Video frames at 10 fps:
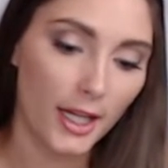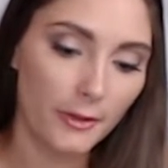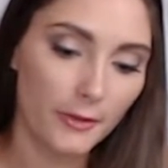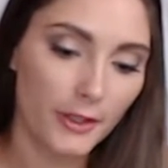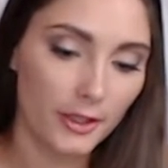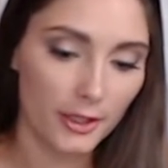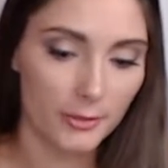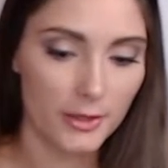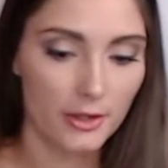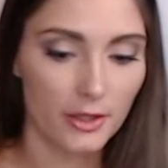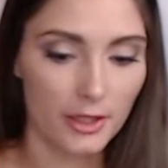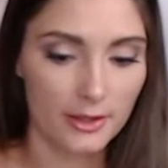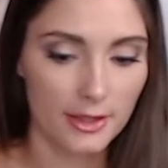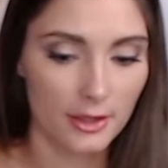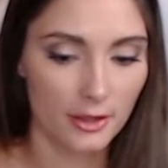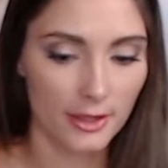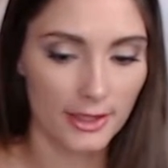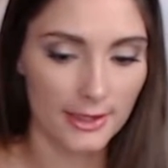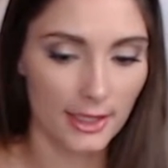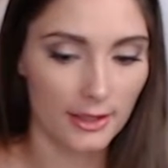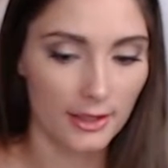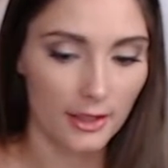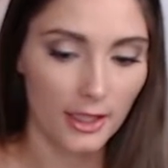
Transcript: I fear I am too young to know, he said.